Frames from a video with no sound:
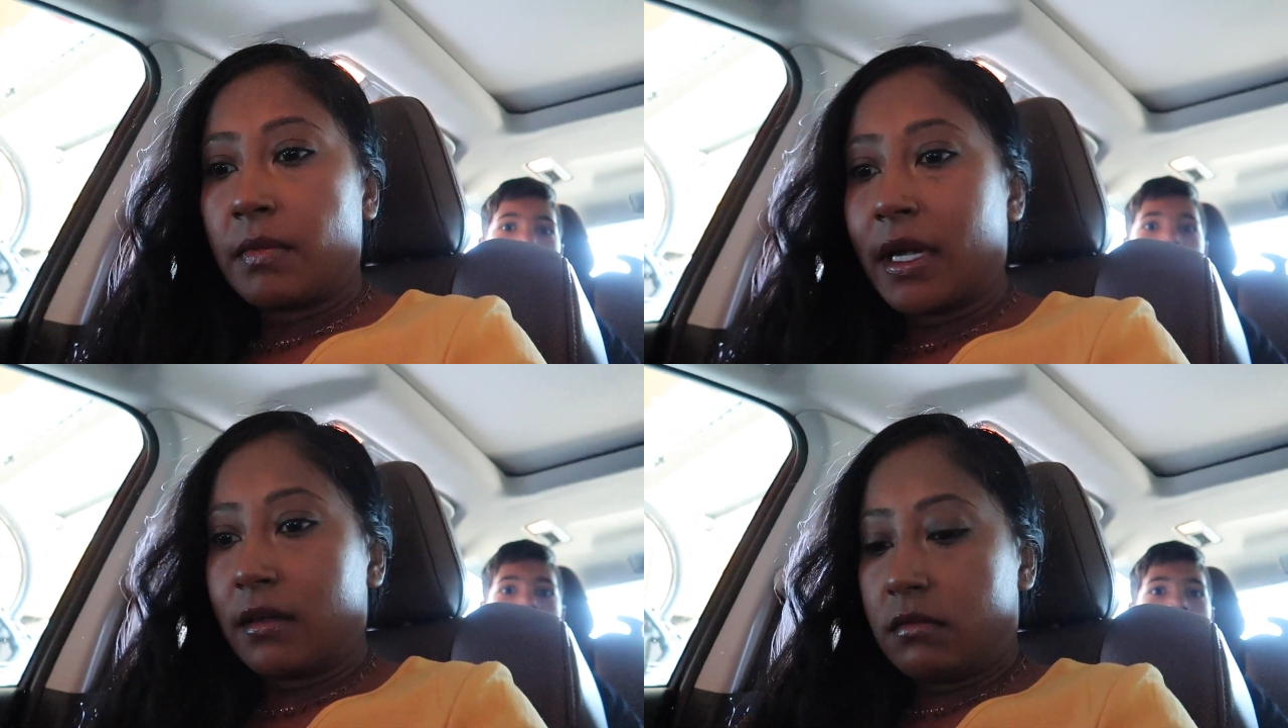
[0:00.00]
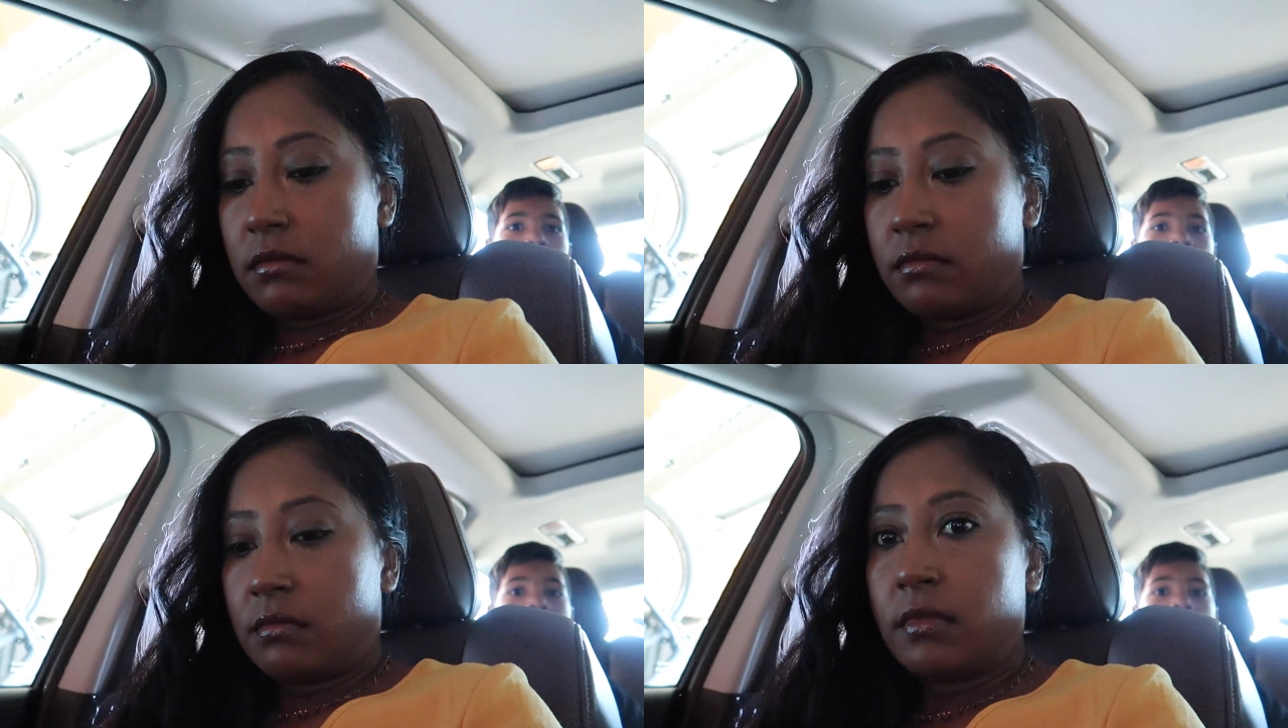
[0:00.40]
But,
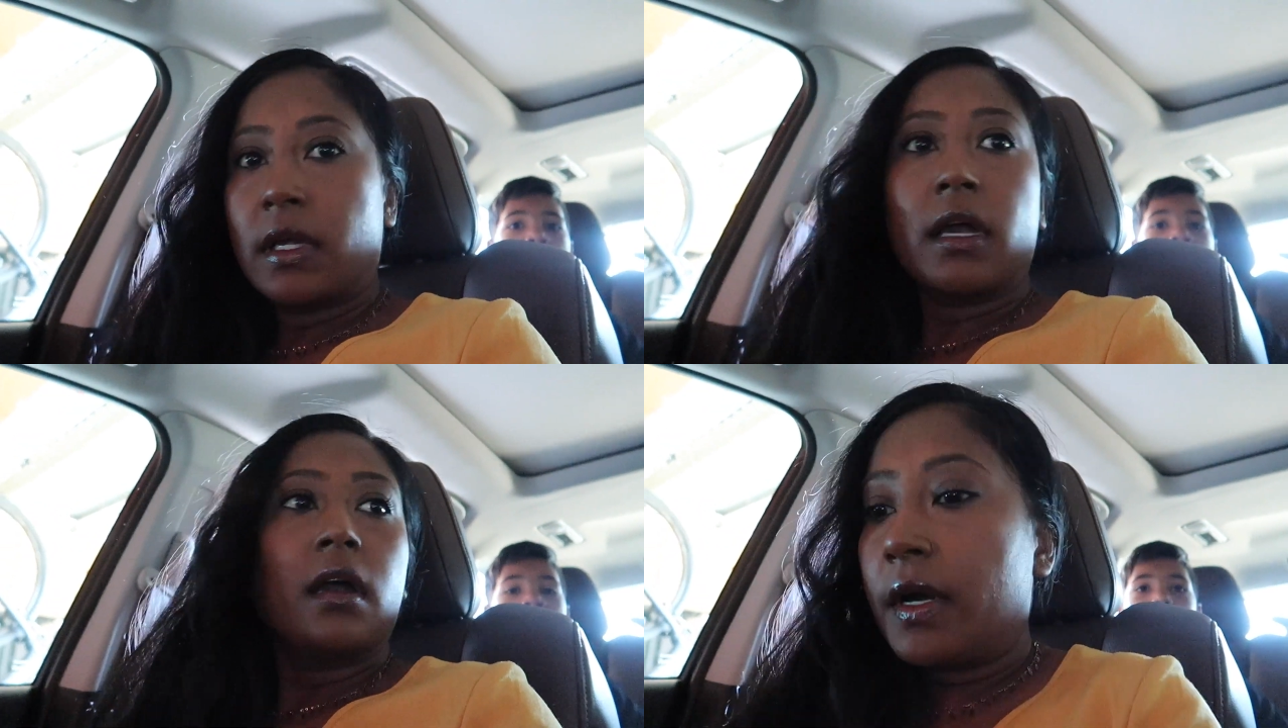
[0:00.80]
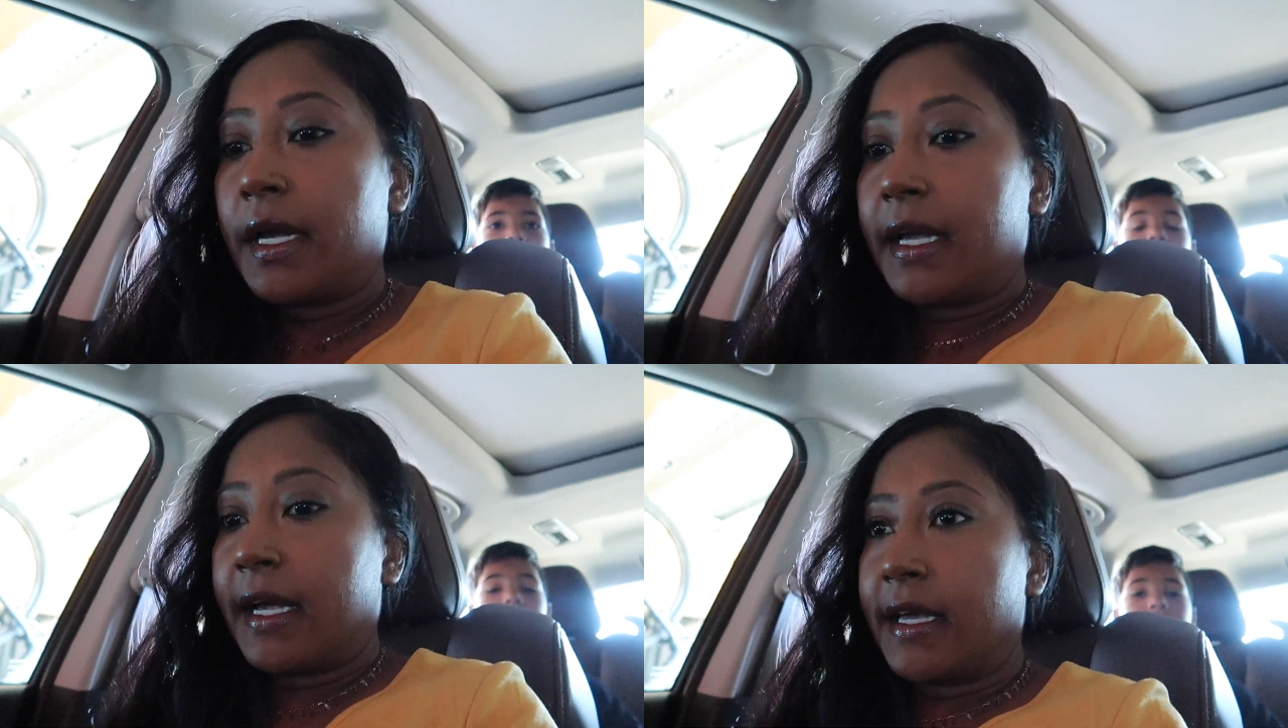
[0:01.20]

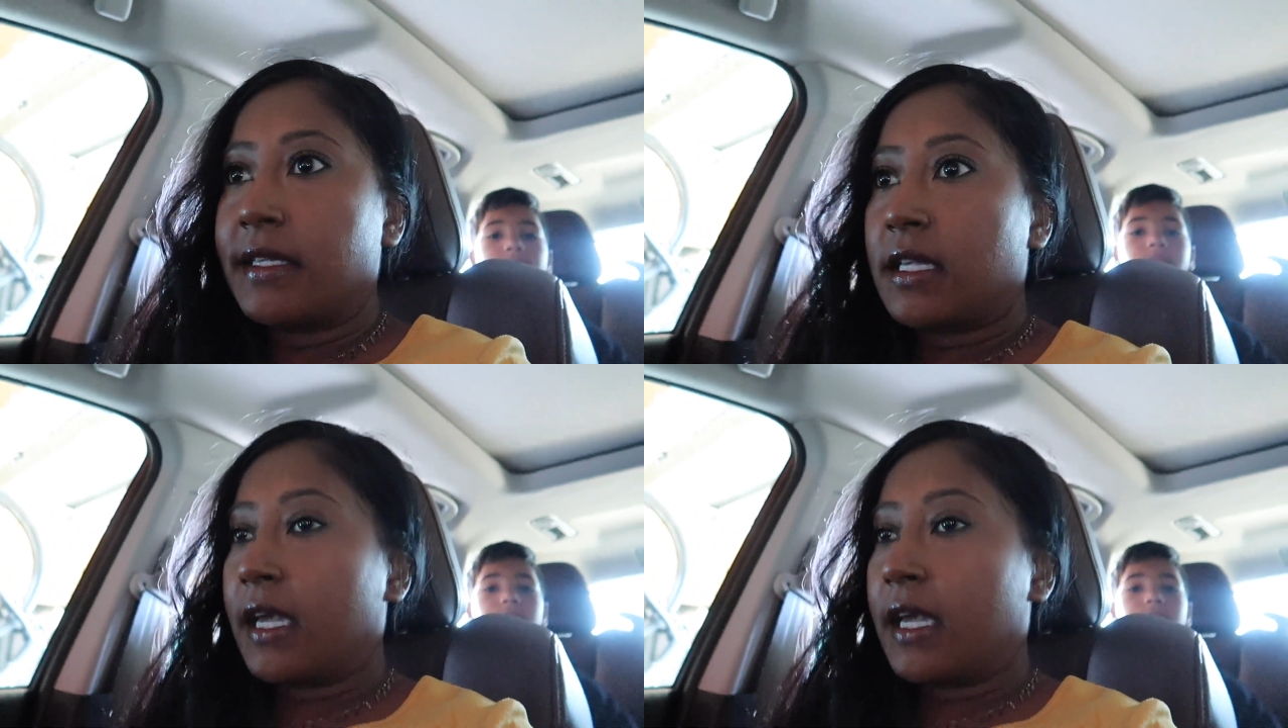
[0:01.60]
alright guys,